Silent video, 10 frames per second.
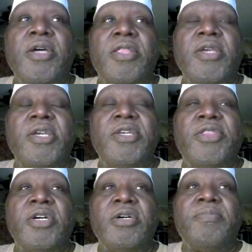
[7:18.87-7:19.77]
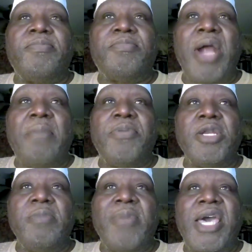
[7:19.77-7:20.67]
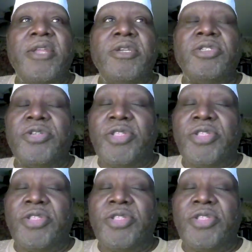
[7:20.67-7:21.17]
looked at the young man, and